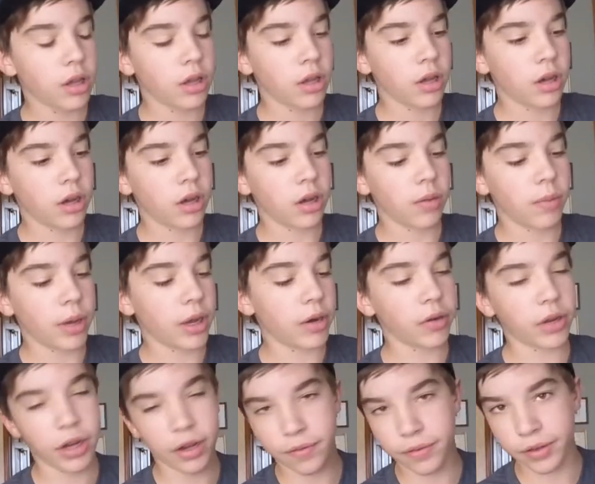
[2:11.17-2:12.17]
I don't
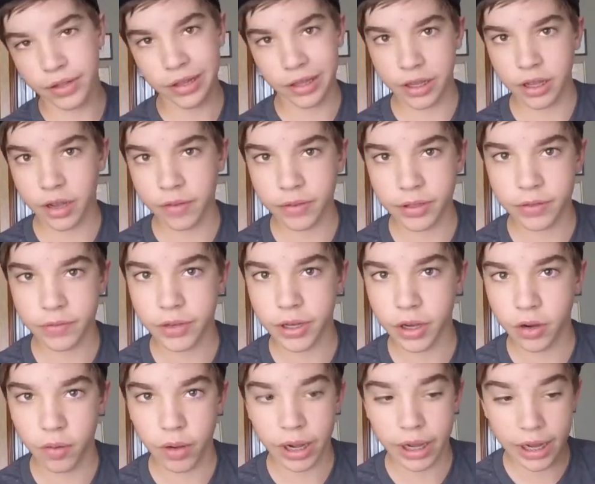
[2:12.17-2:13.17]
care if you click off this
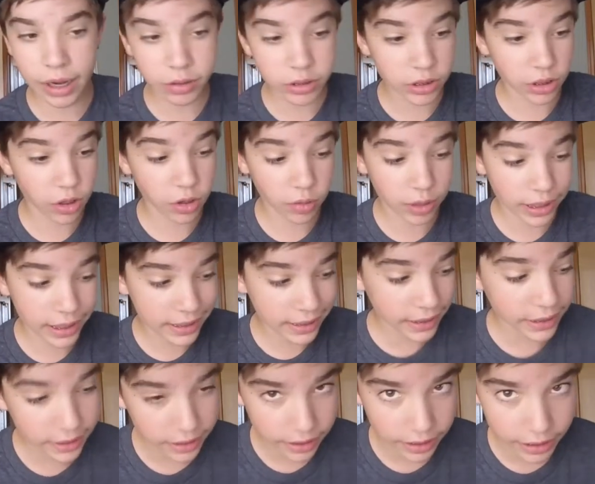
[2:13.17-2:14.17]
video right now to go and
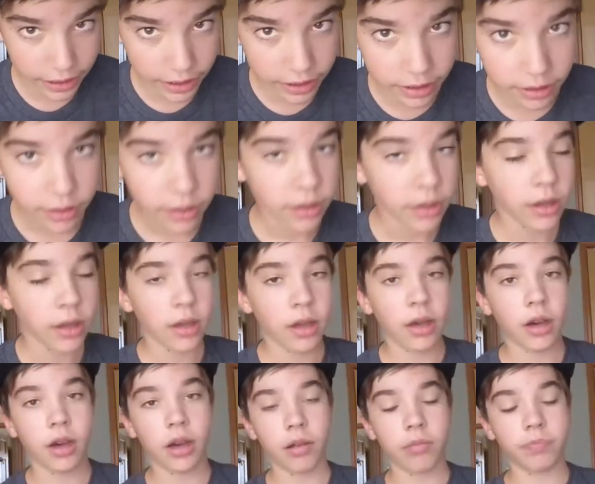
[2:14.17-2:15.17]
click the link.
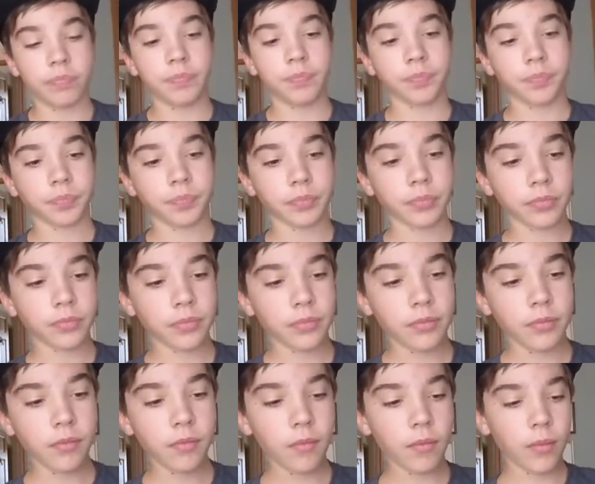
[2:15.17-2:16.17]

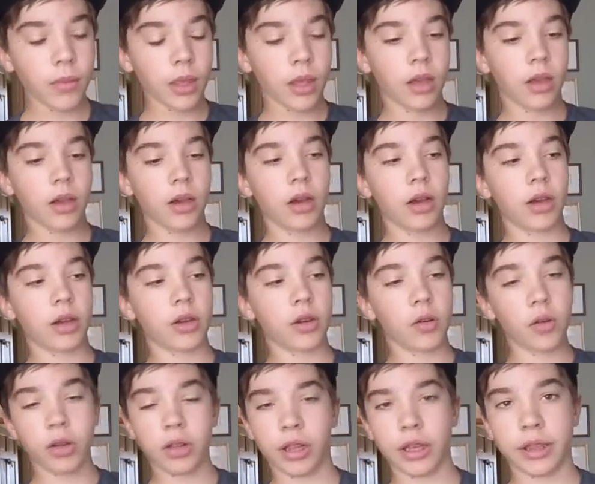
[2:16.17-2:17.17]
Go
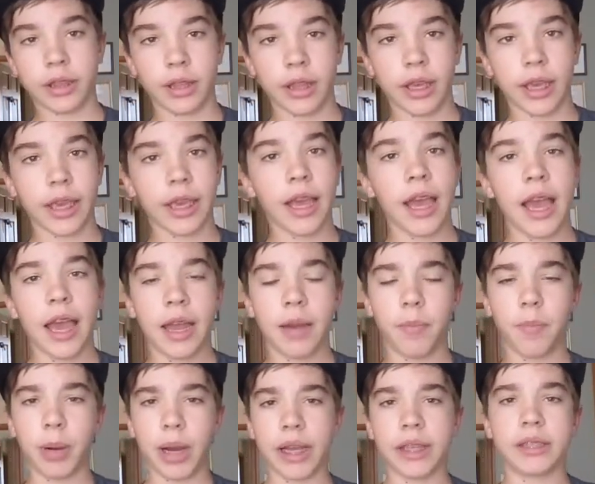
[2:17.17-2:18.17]
click the link and
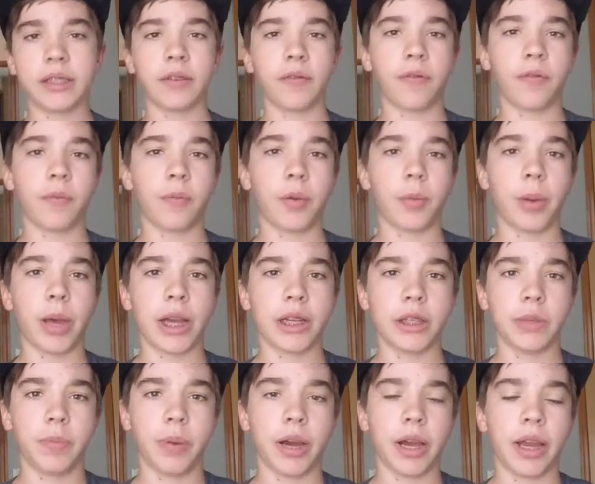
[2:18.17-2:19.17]
buy stuff from
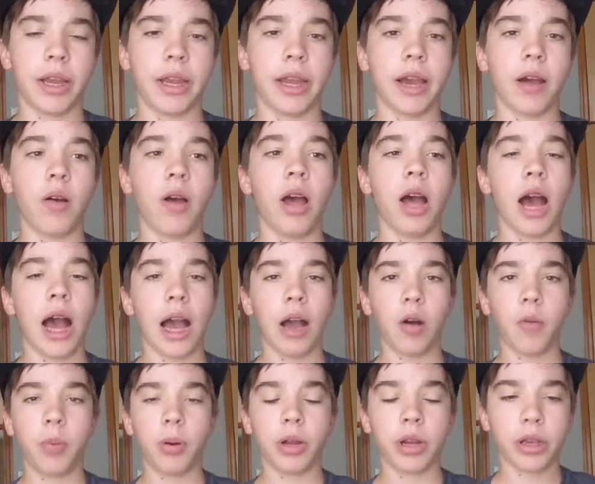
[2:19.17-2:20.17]
Apache Pine. Now, I
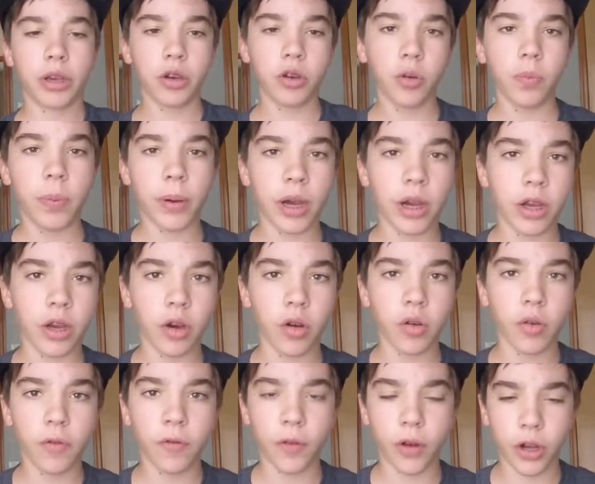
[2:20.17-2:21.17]
will put a coupon
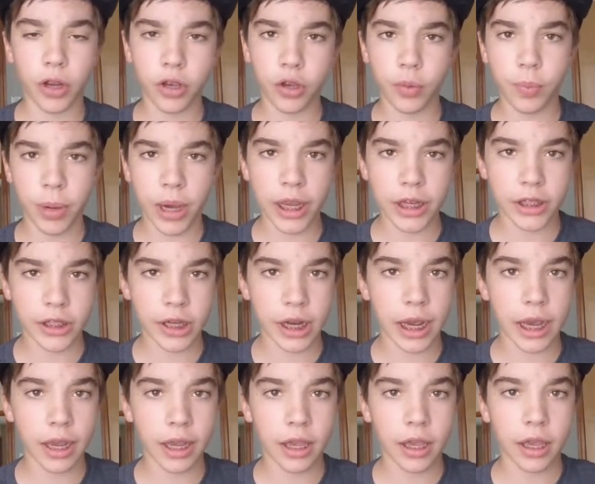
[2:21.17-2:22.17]
code for Goodbye
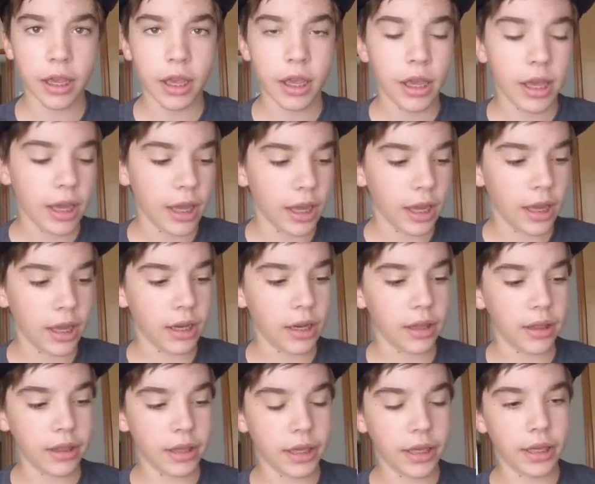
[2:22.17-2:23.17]
Jack
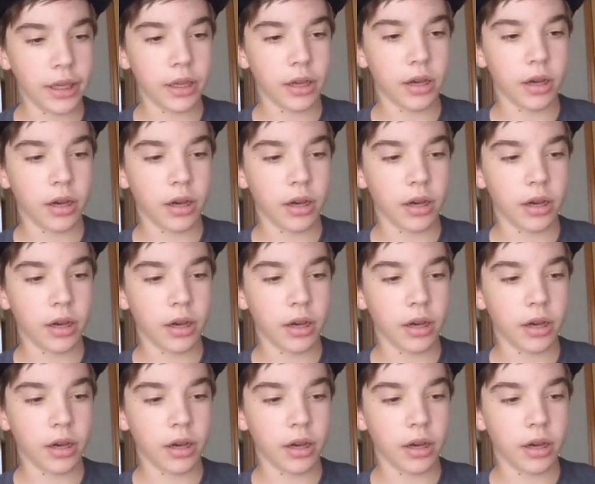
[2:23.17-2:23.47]
in the